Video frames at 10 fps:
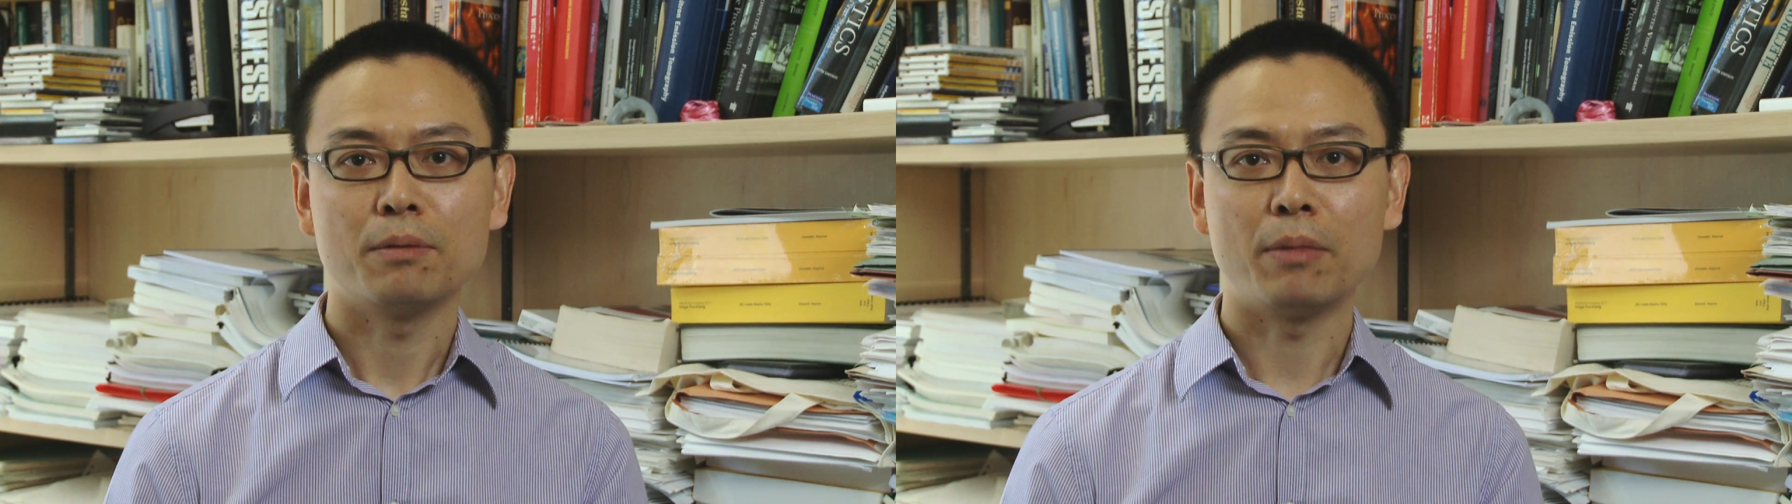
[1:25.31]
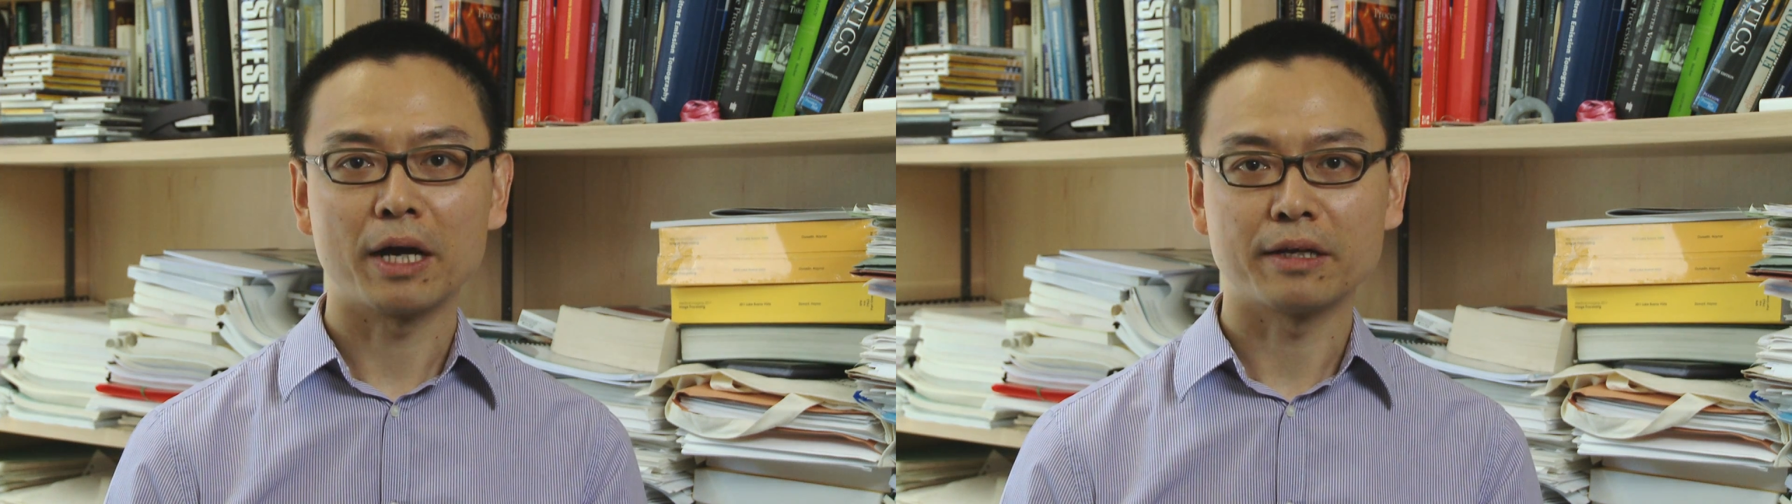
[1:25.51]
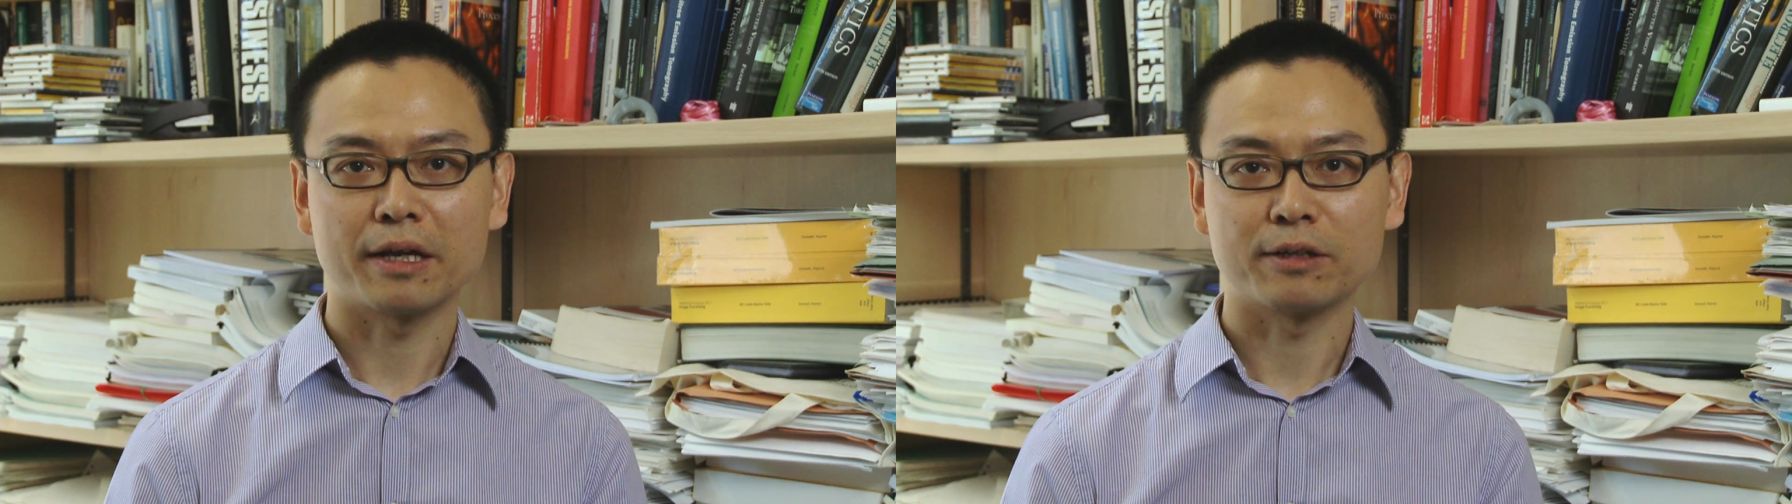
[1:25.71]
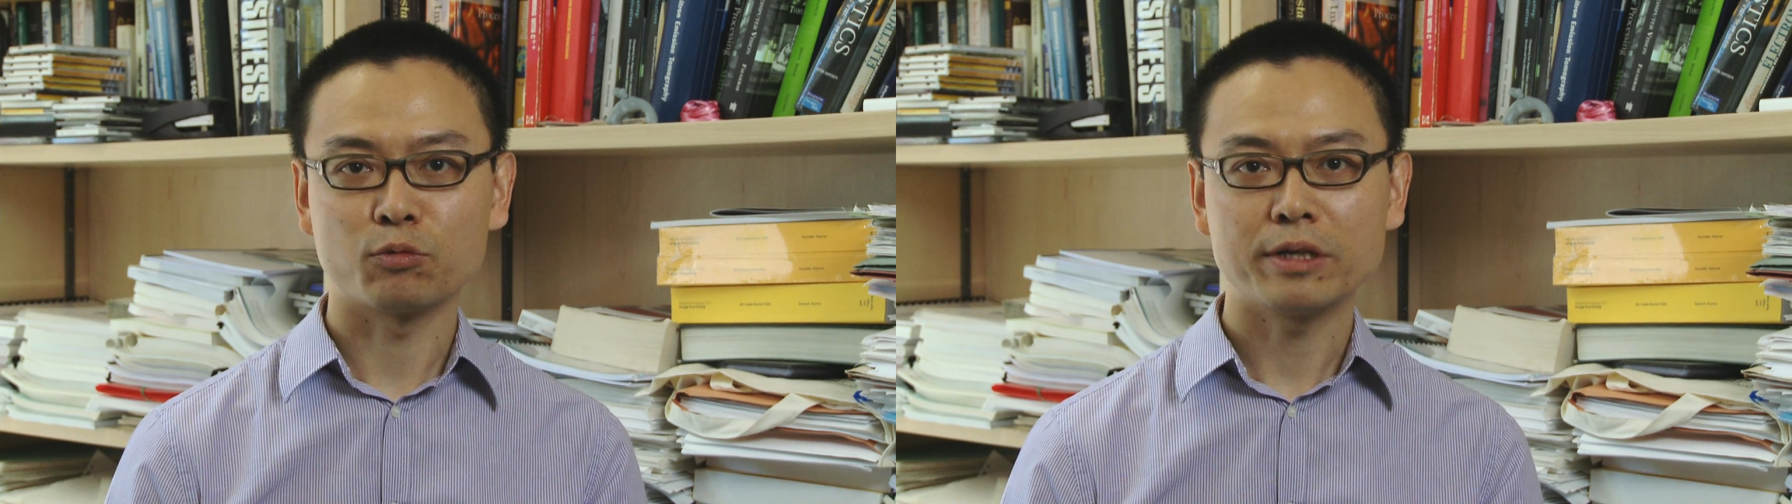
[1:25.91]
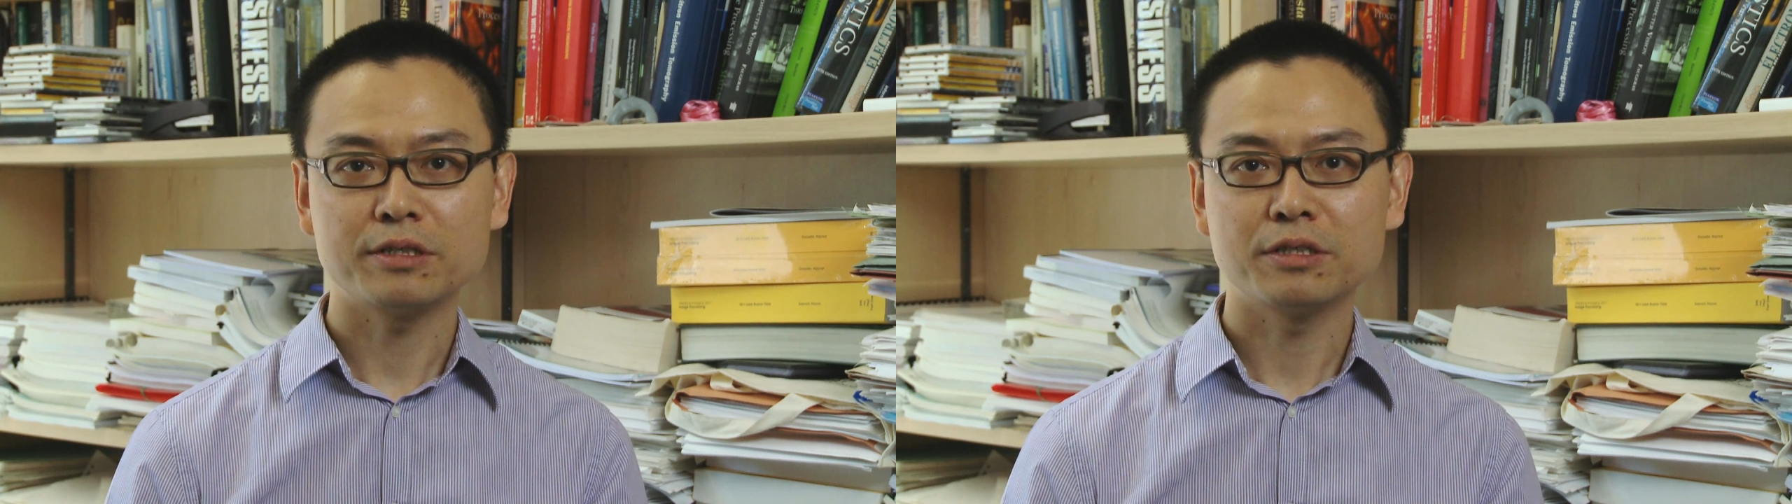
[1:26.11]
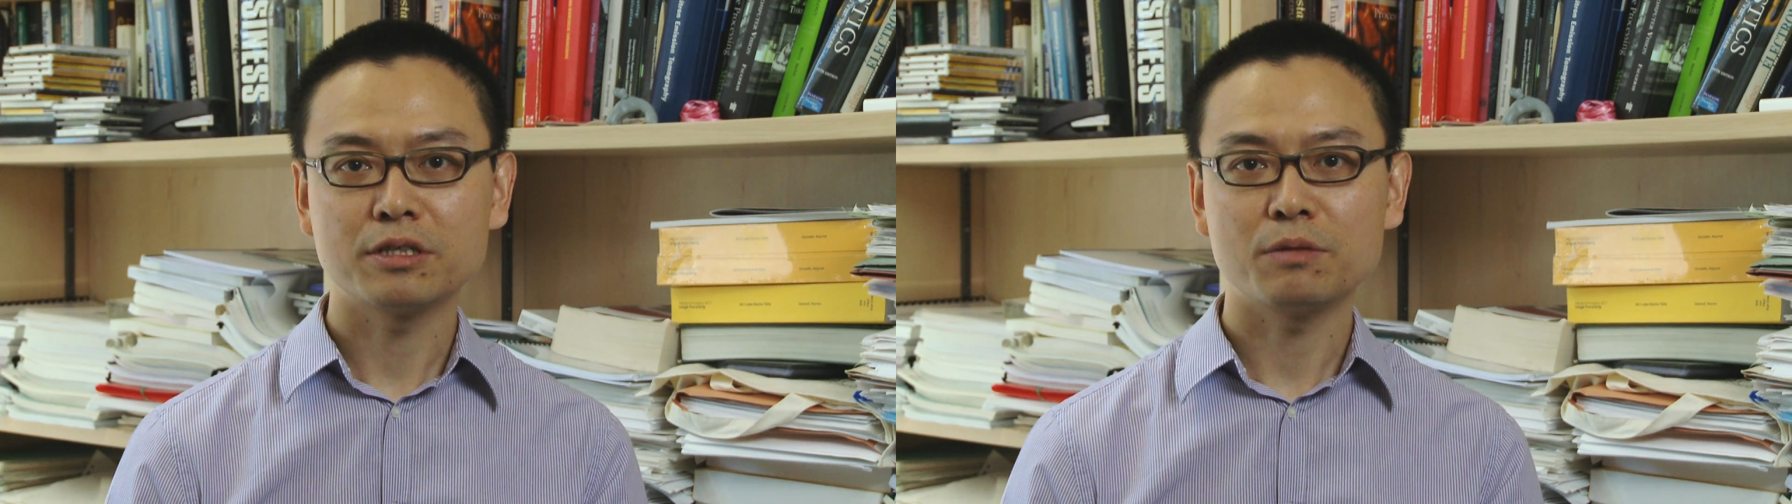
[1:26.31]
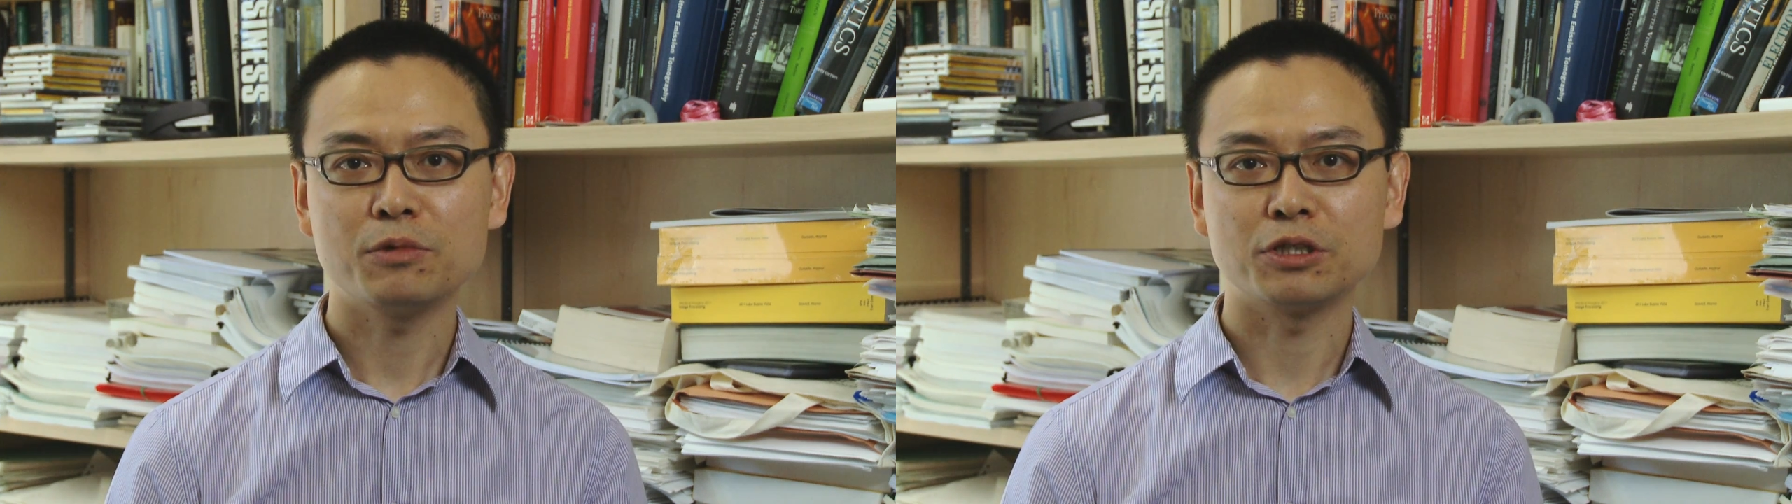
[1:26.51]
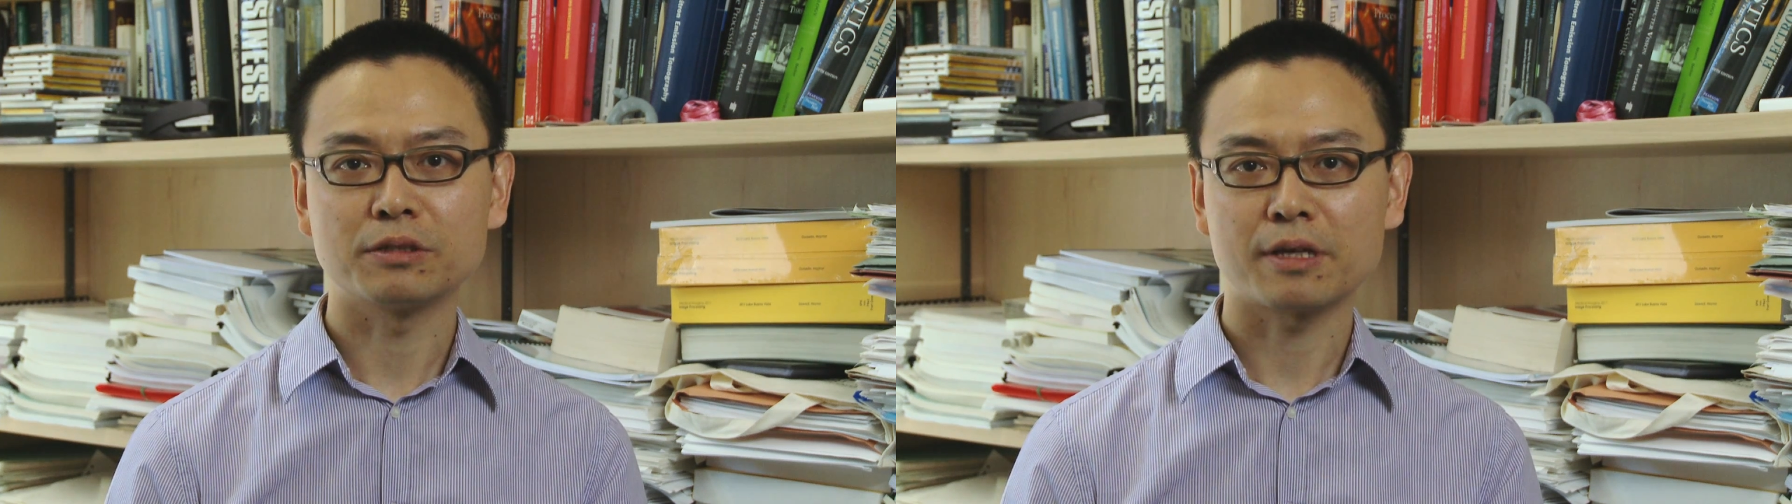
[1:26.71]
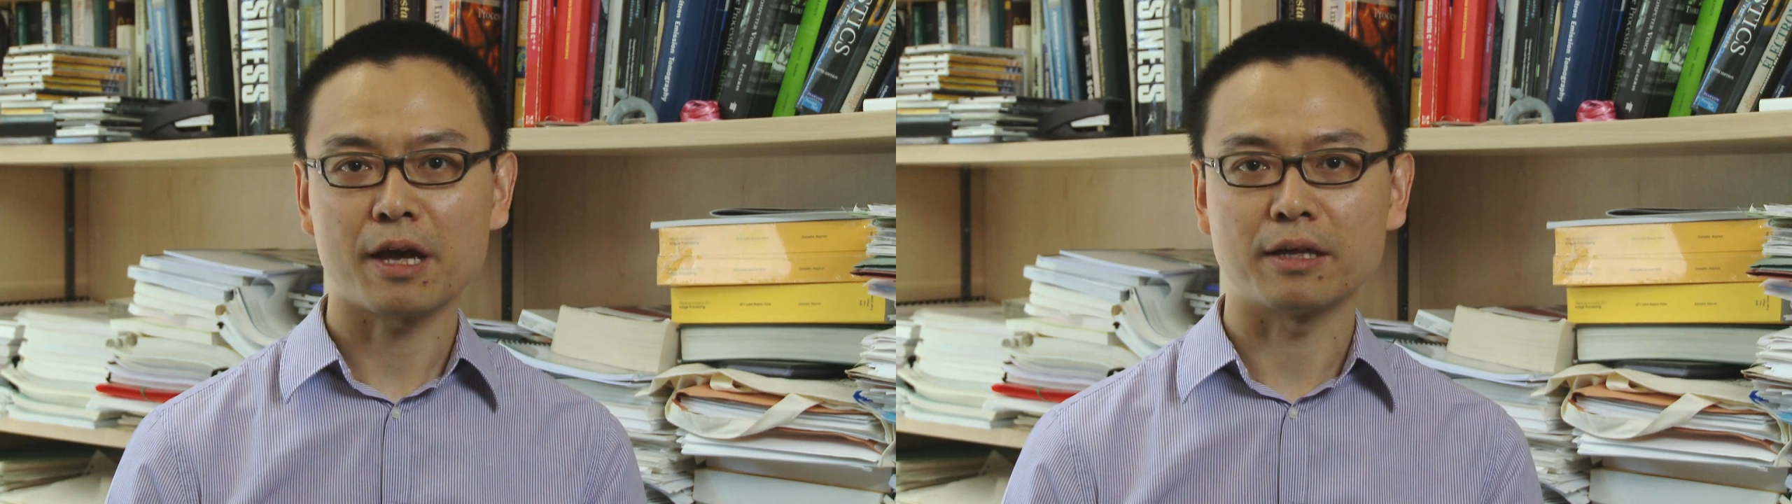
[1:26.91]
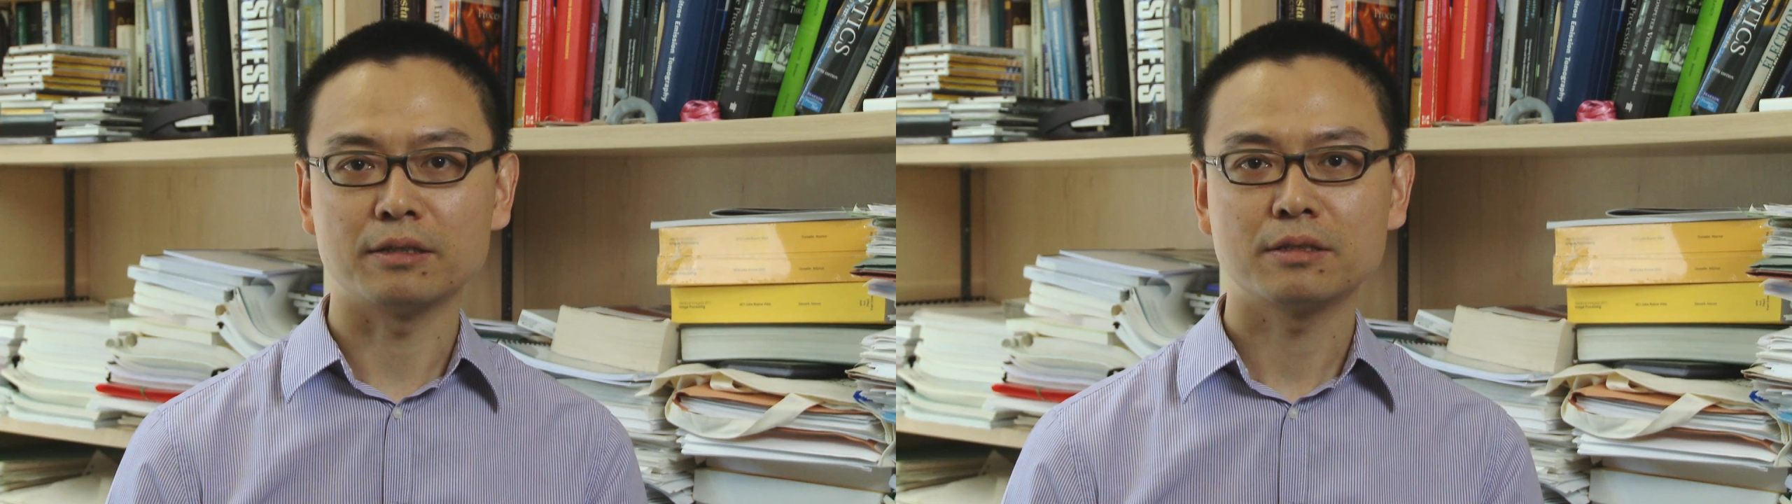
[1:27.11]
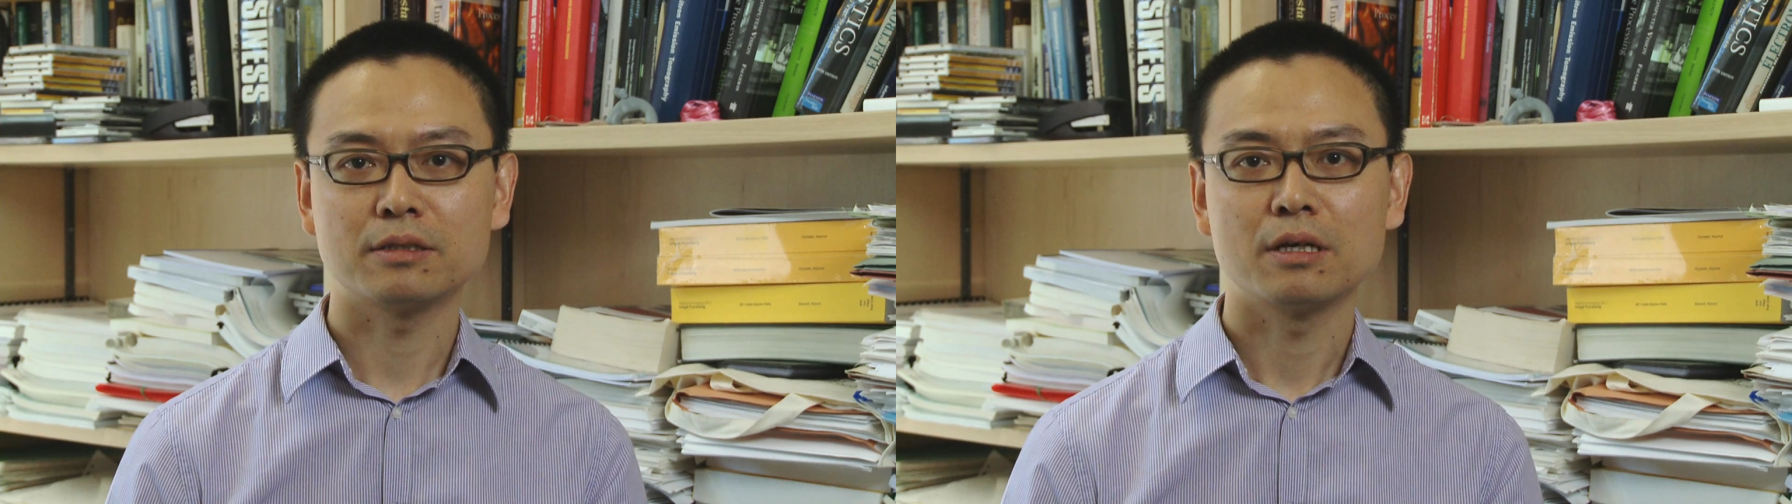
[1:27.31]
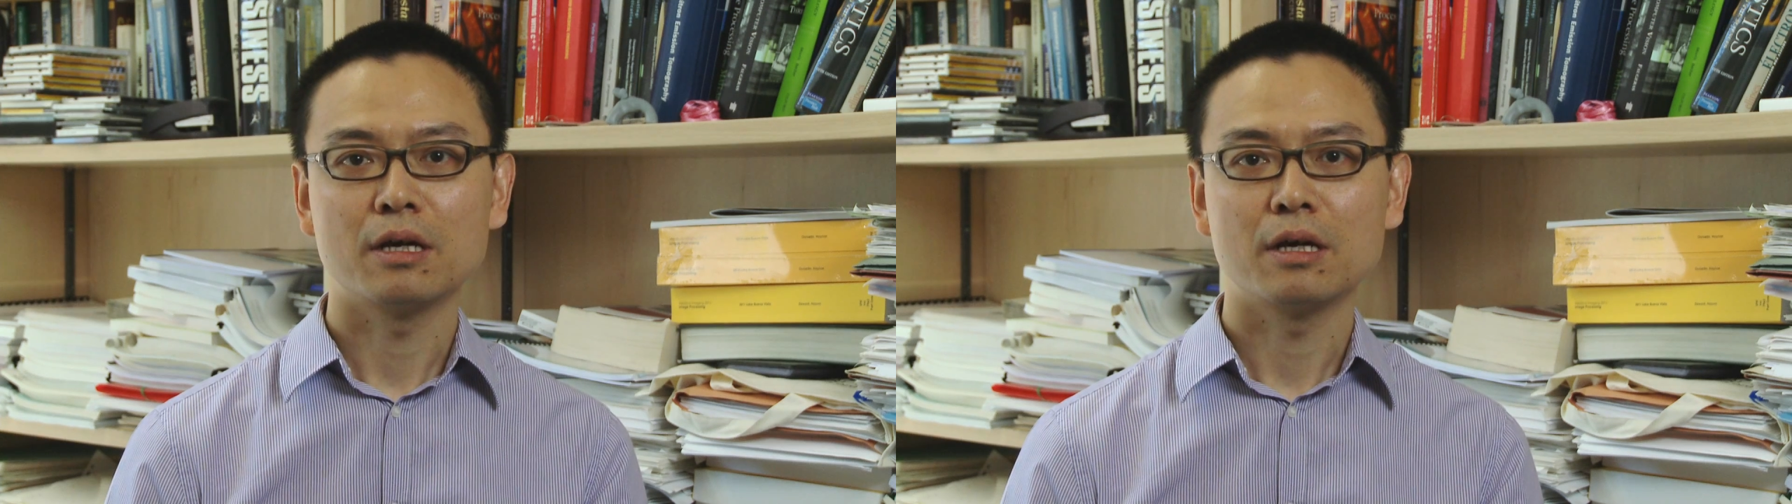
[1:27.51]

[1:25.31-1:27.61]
magnetic resonance imaging scans